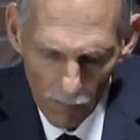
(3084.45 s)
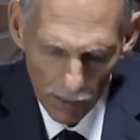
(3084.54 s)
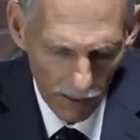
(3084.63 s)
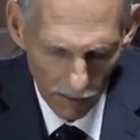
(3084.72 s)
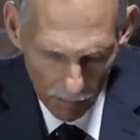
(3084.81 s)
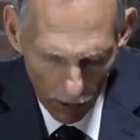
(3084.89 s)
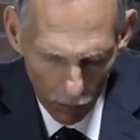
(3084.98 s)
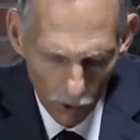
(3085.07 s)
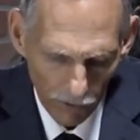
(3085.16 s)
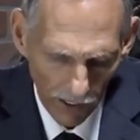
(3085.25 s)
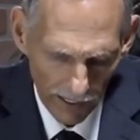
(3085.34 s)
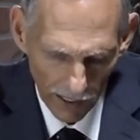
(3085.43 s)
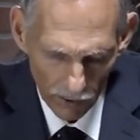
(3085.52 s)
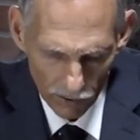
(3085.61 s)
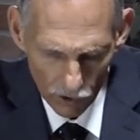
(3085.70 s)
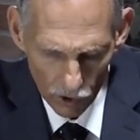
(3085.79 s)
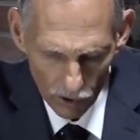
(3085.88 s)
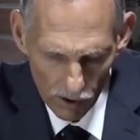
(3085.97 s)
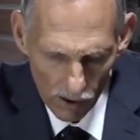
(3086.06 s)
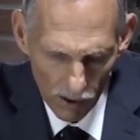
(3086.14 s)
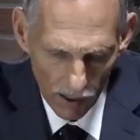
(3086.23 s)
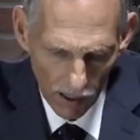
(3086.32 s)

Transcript: But we'll find out soon.